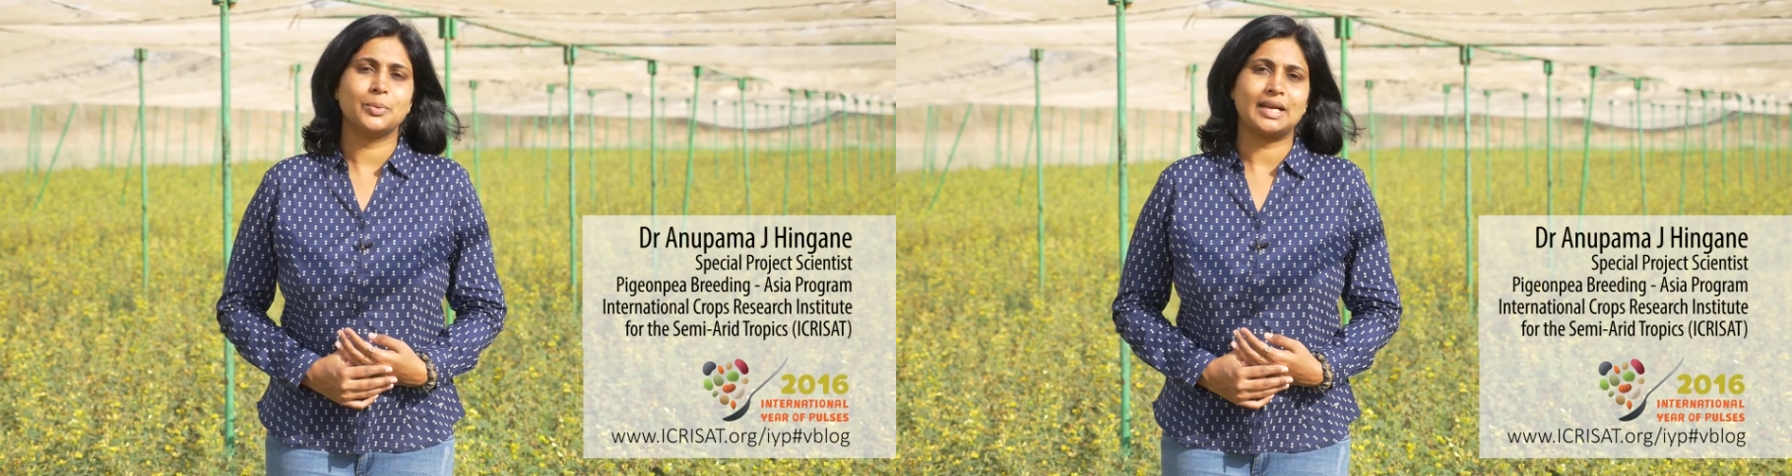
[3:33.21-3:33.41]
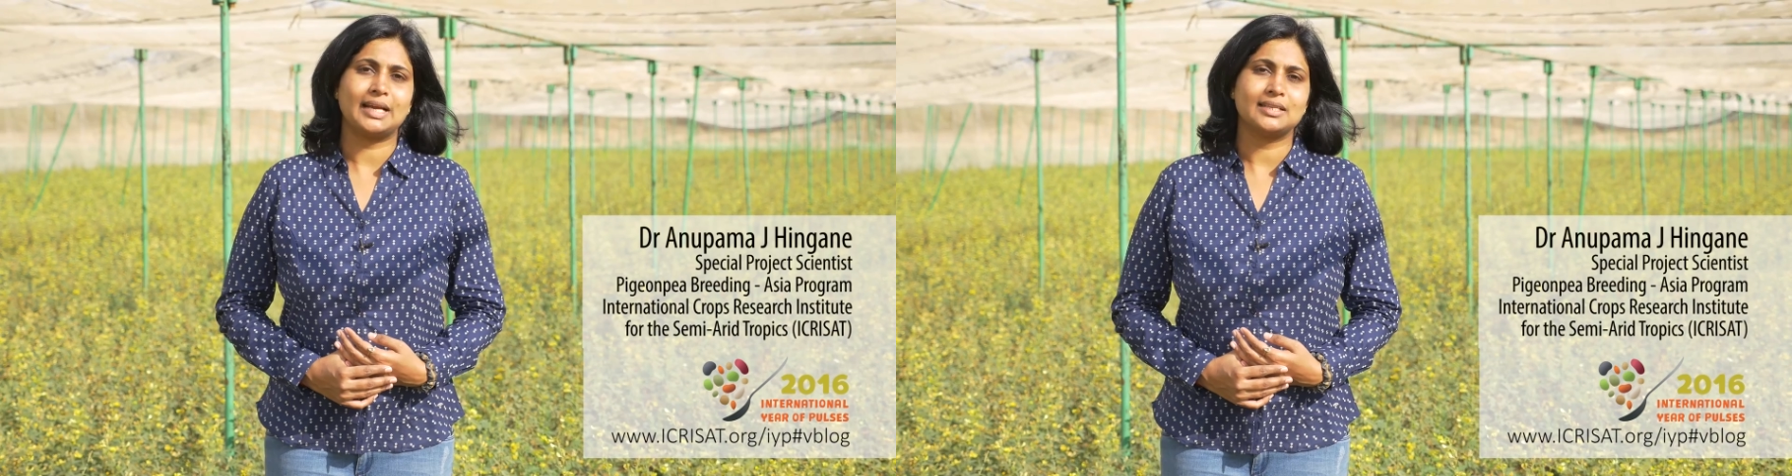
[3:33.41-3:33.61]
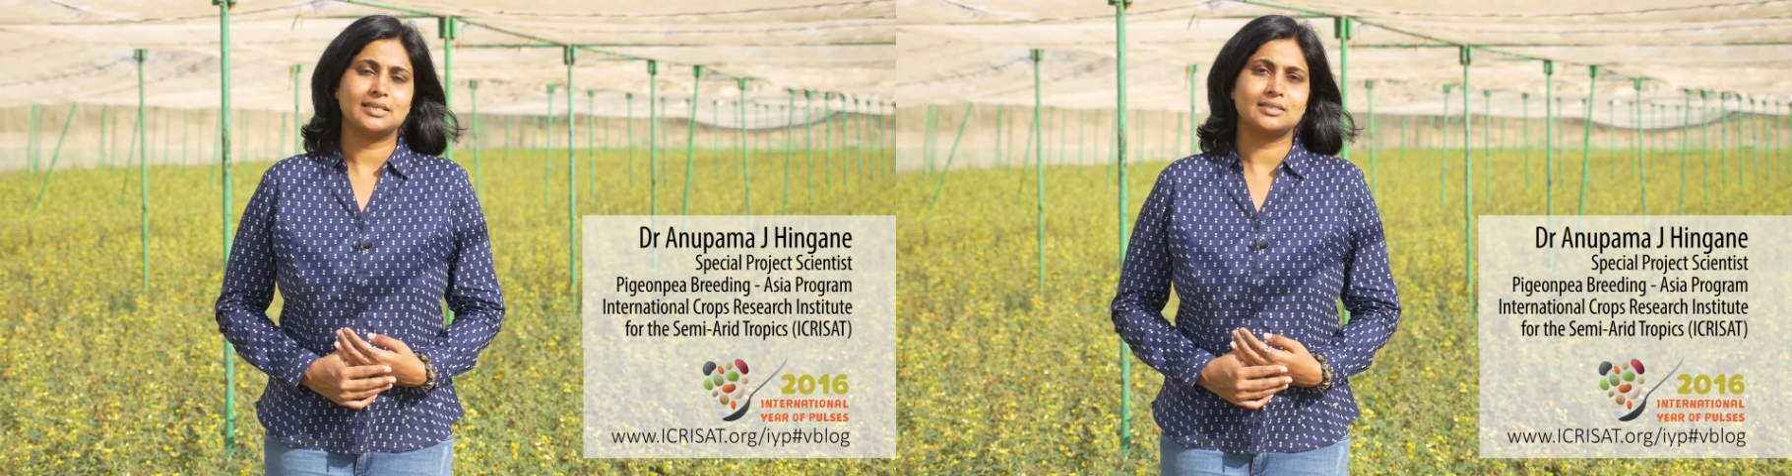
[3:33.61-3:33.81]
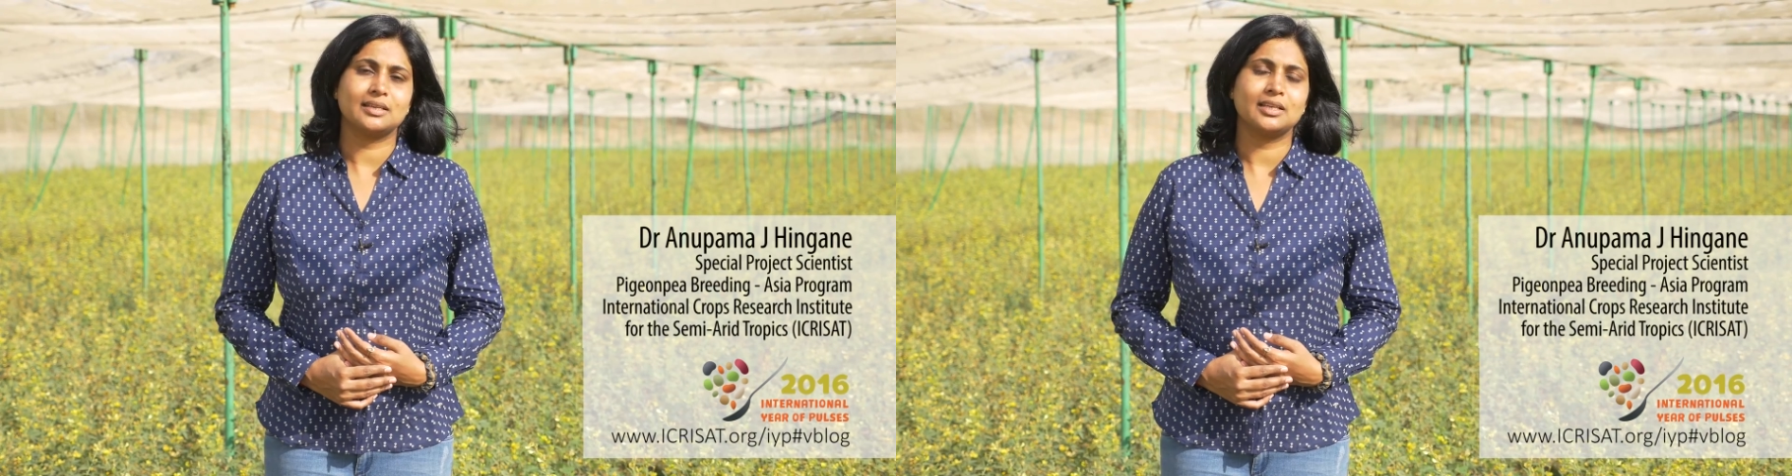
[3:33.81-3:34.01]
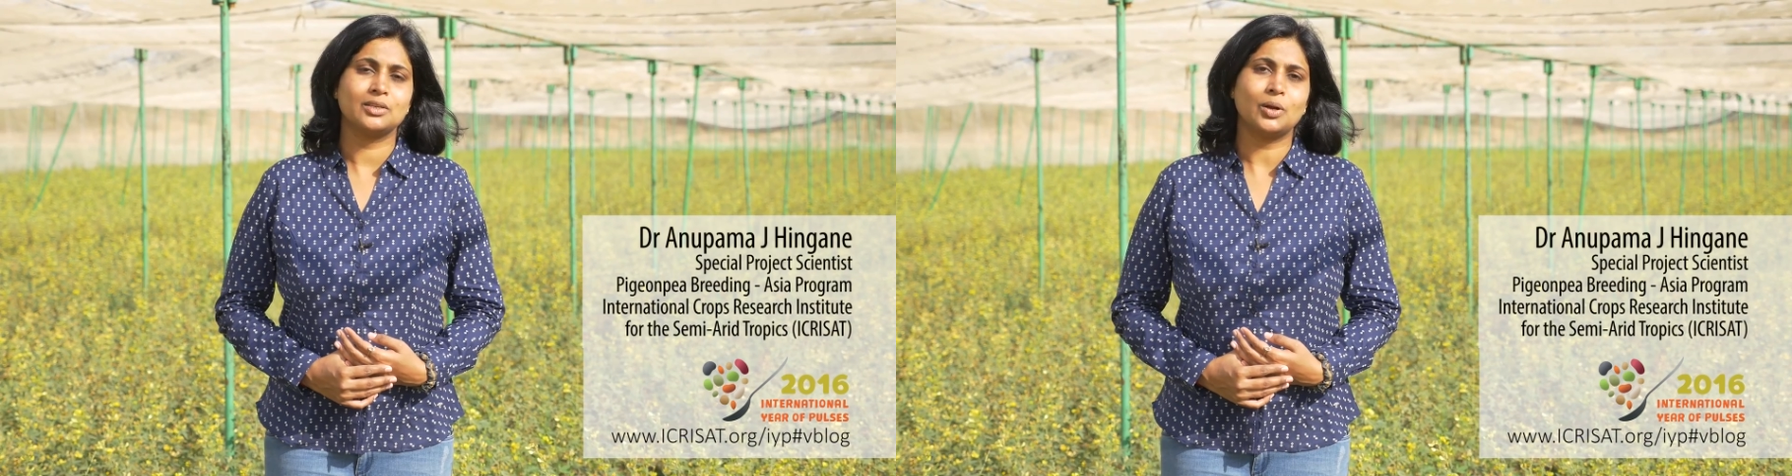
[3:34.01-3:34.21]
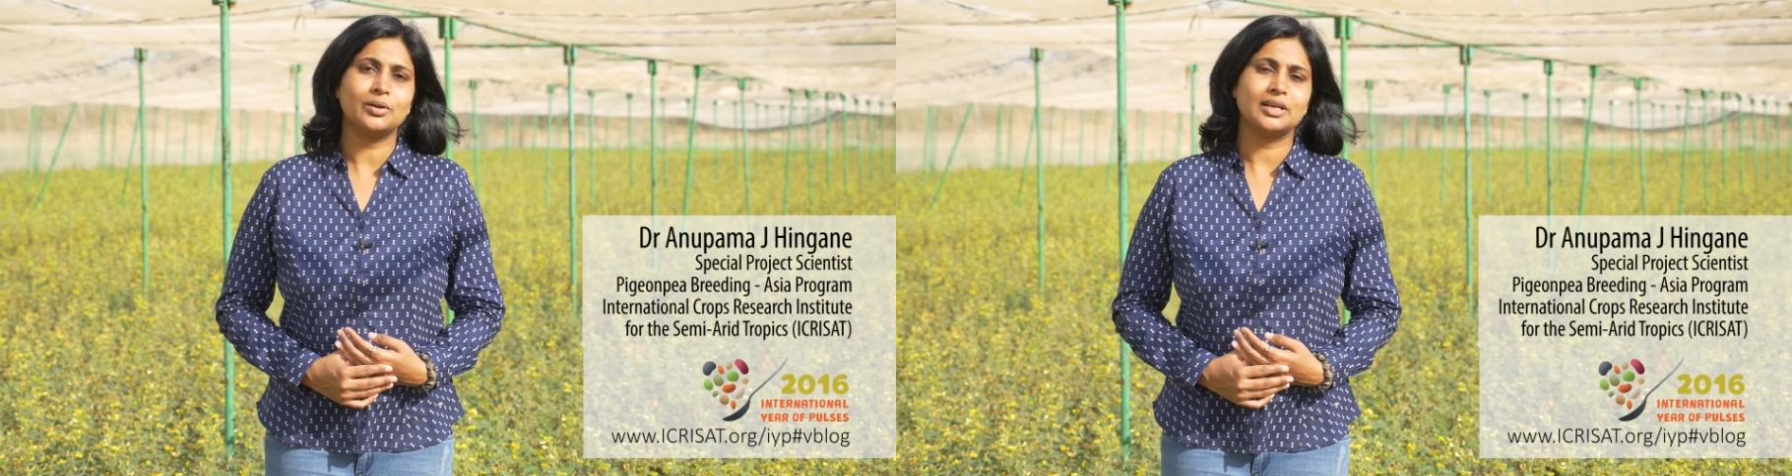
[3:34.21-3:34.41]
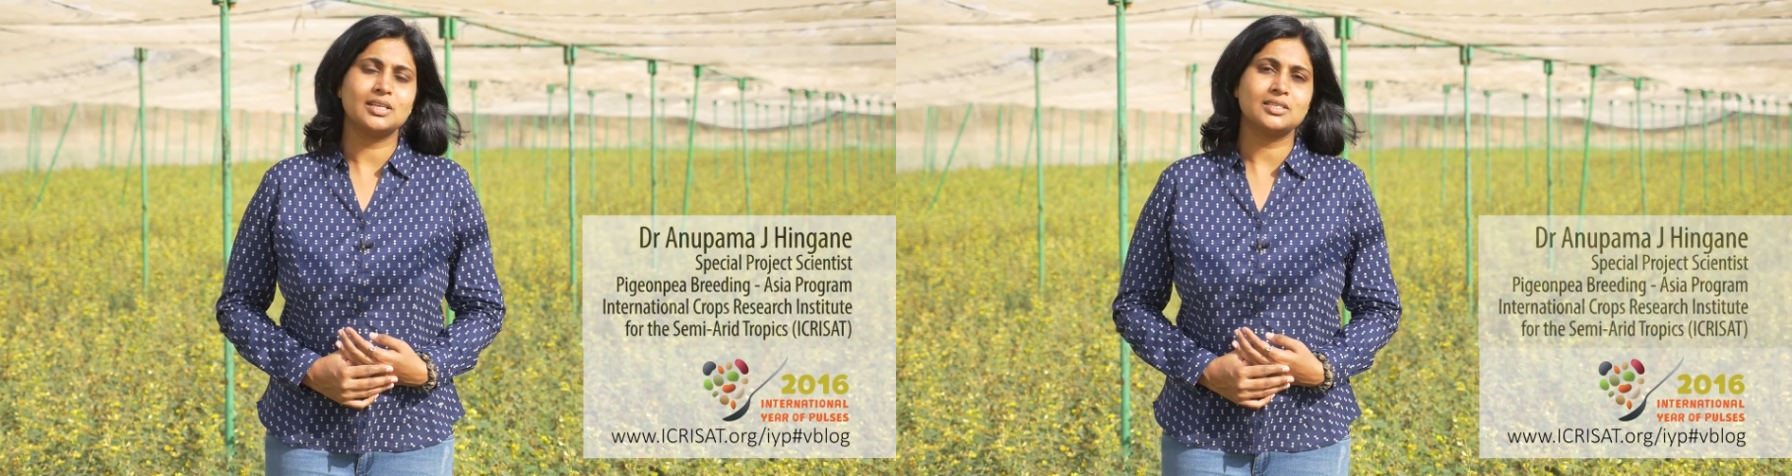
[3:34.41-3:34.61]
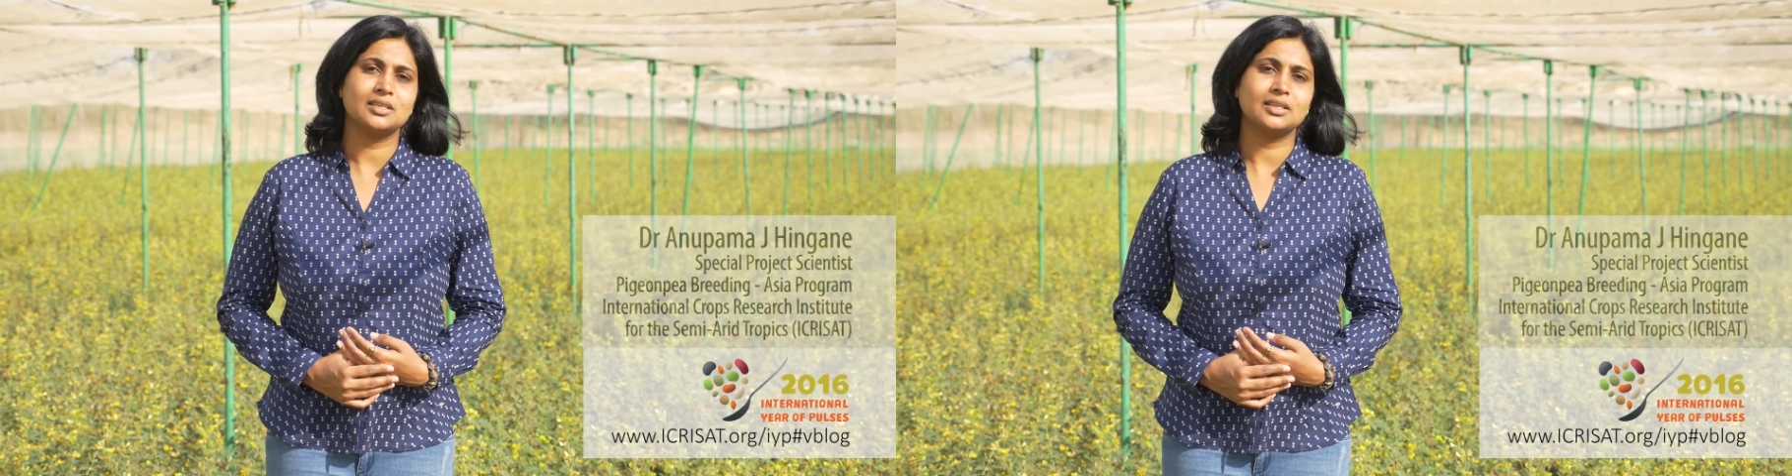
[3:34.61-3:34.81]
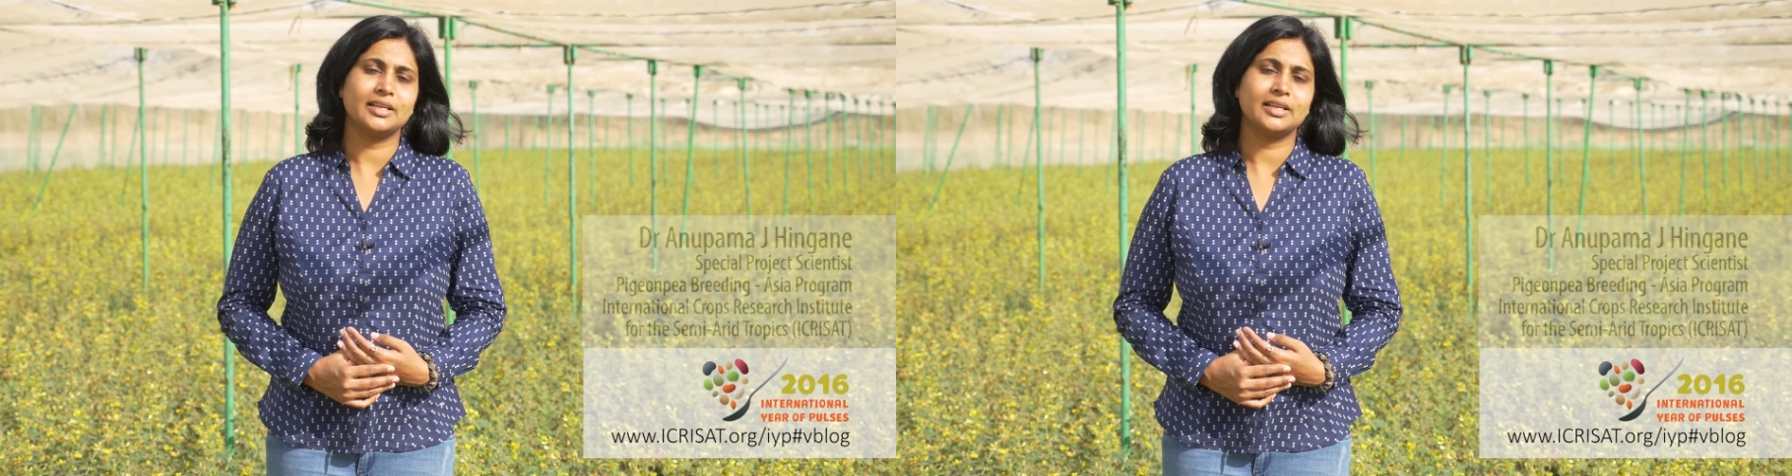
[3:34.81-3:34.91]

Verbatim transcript: varieties in non-traditional